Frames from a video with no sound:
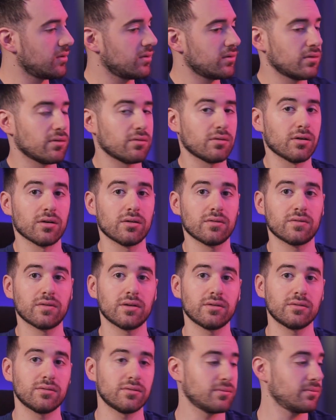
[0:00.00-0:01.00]
No
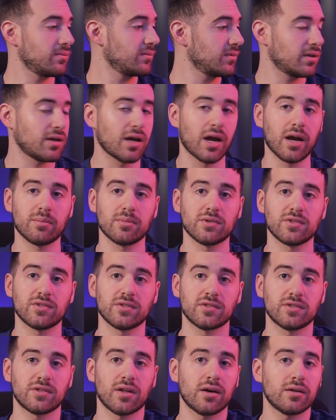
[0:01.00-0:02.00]
girlfriend, cameras
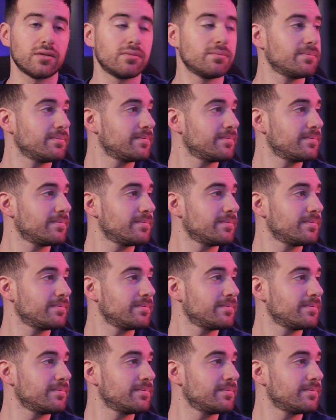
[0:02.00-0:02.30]
instead.